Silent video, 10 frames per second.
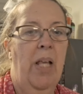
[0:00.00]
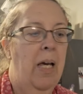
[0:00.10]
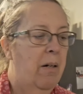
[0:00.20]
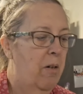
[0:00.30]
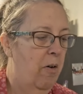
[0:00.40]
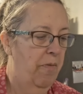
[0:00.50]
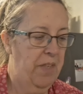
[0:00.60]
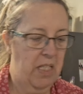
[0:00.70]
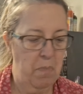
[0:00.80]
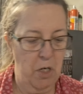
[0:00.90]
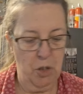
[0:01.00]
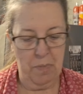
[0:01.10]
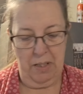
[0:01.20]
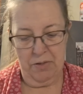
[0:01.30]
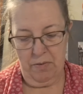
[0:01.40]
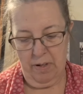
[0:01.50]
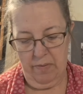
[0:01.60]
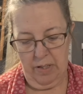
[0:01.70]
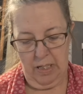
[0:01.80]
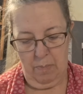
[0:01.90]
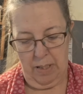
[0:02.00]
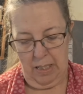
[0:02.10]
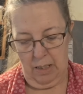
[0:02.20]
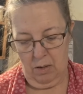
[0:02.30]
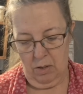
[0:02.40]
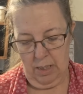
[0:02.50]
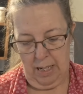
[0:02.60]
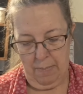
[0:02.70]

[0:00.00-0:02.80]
I don't know if these marshmallows are even going to be any good.